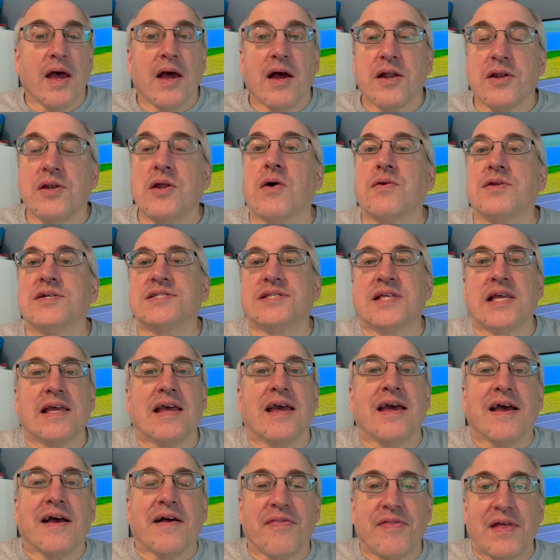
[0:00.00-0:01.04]
Notice the
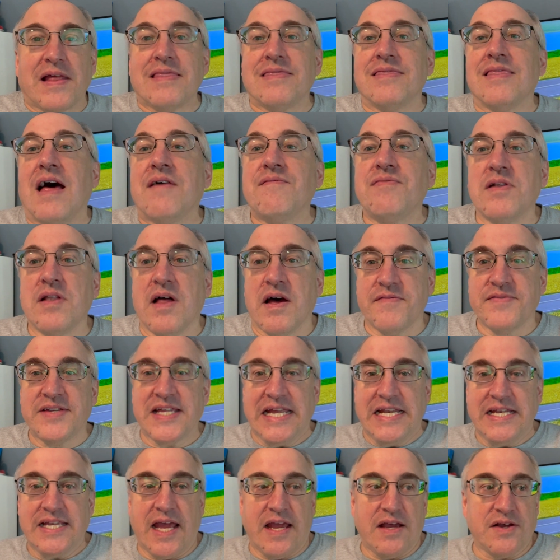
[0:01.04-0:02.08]
level of
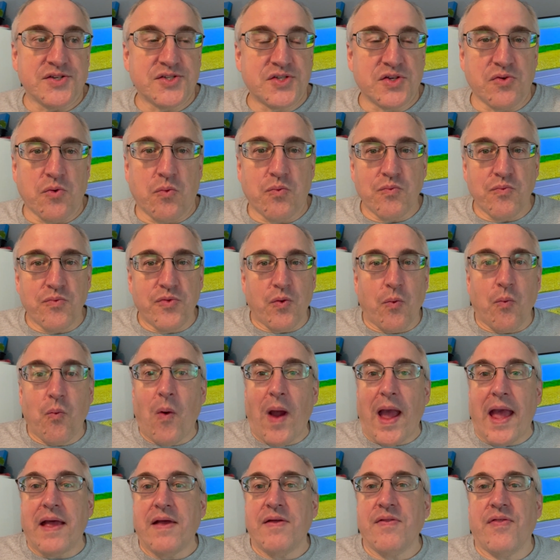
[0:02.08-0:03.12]
detail. So the
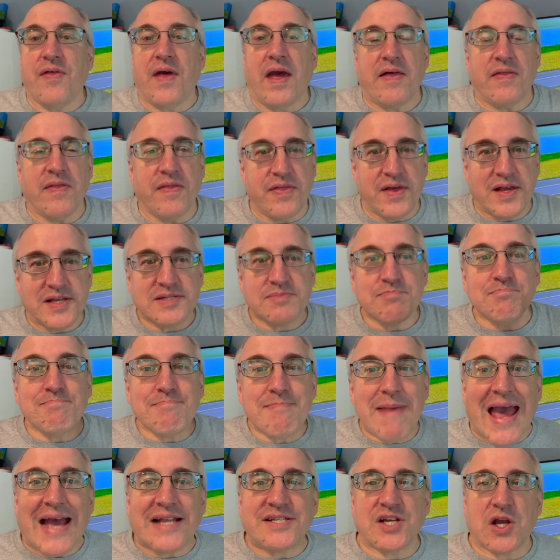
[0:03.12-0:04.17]
way that this
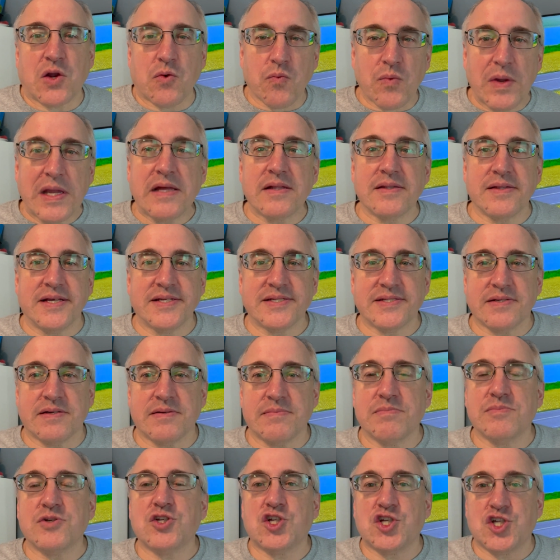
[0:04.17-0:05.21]
magic
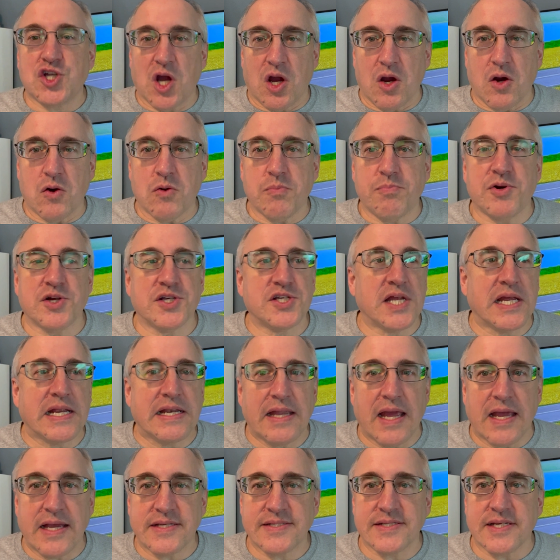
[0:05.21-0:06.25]
realism show, Pushing
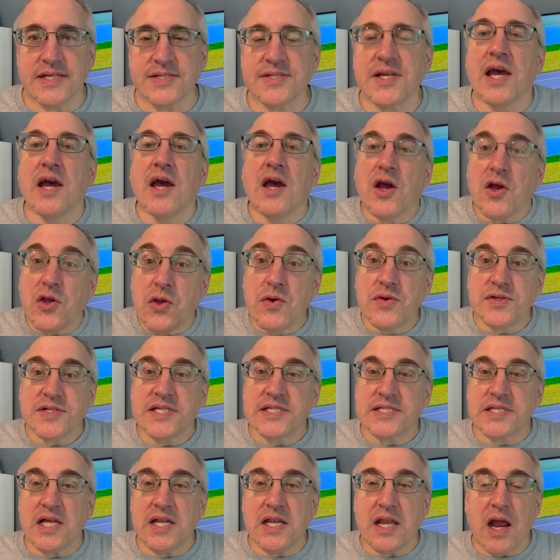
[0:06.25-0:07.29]
Daisies,
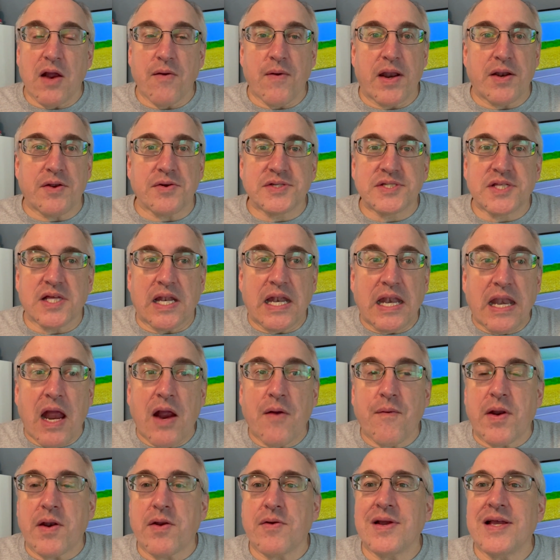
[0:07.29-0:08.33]
uses the narrator
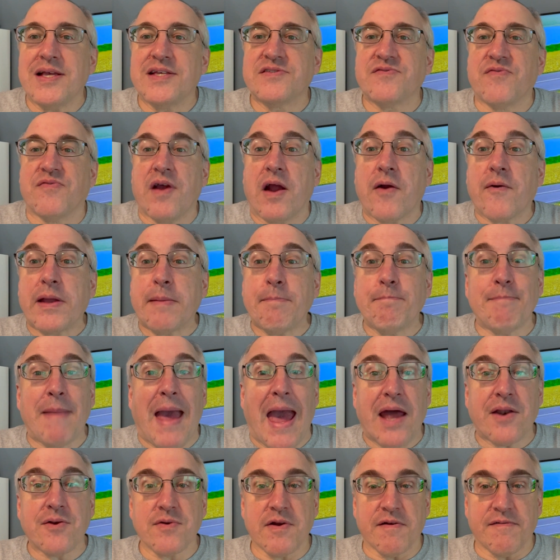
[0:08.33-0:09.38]
is very
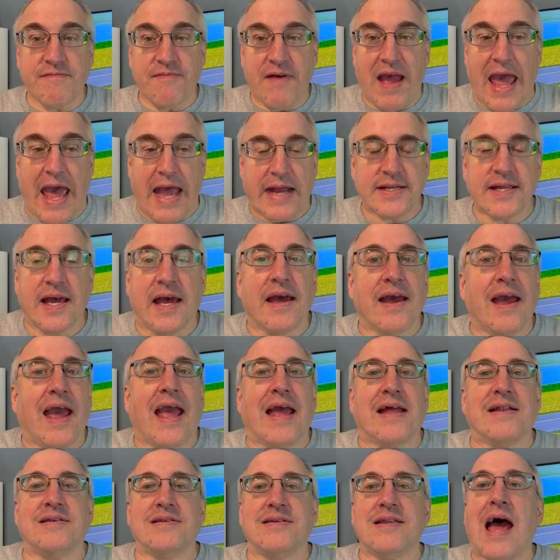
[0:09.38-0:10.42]
matter-of-fact
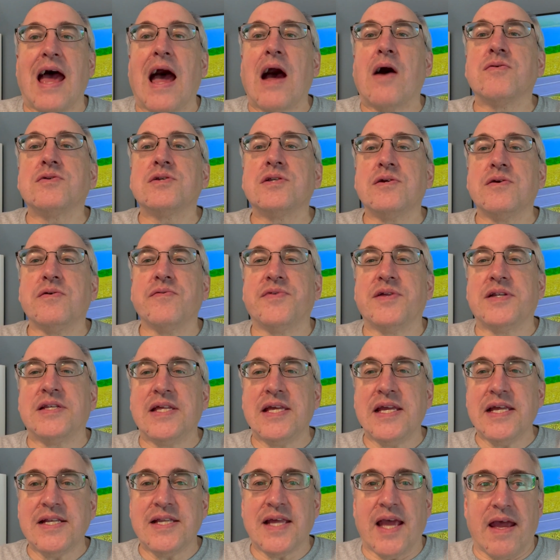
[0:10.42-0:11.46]
and down to the
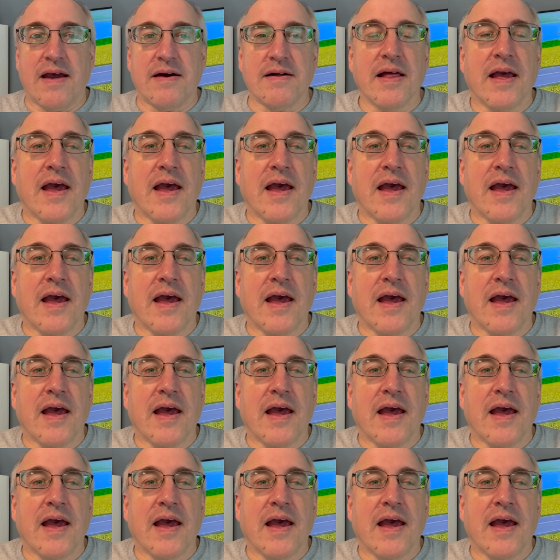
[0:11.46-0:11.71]
detail.